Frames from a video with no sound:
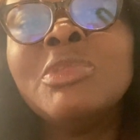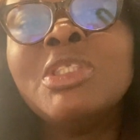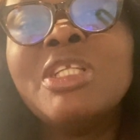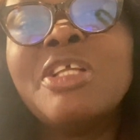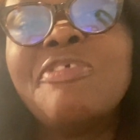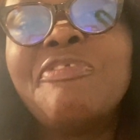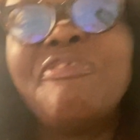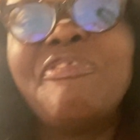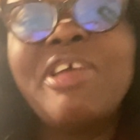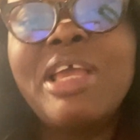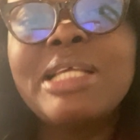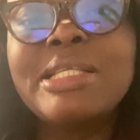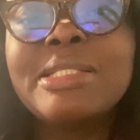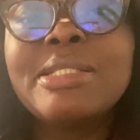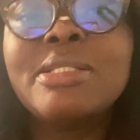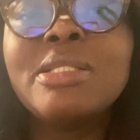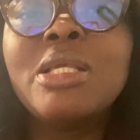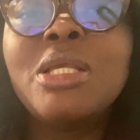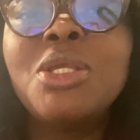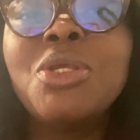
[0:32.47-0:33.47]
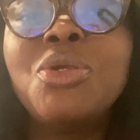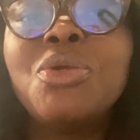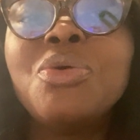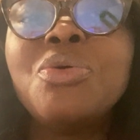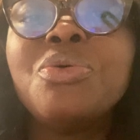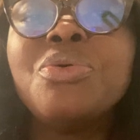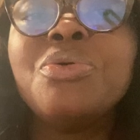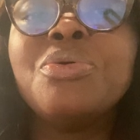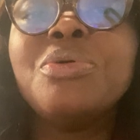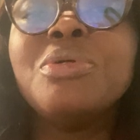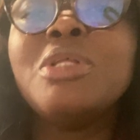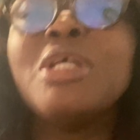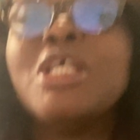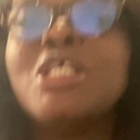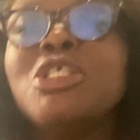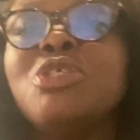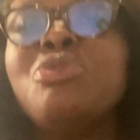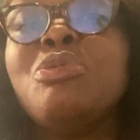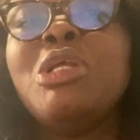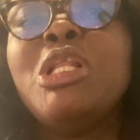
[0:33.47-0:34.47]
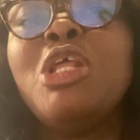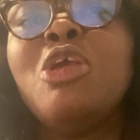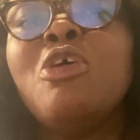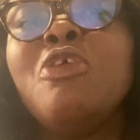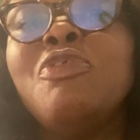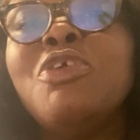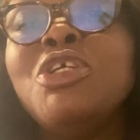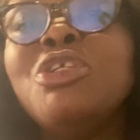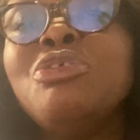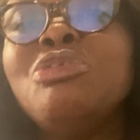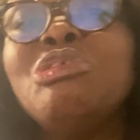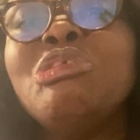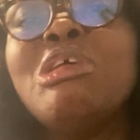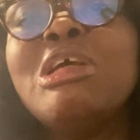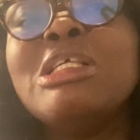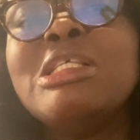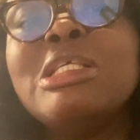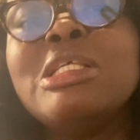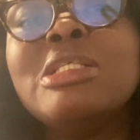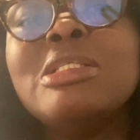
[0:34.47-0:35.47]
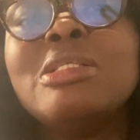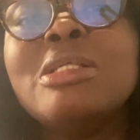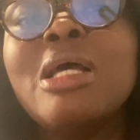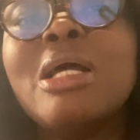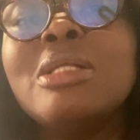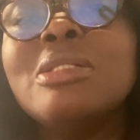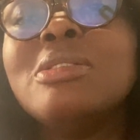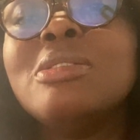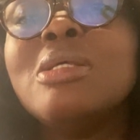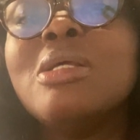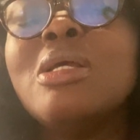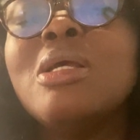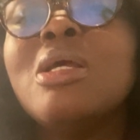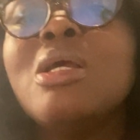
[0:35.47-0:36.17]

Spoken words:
The first thing that is really of interest is that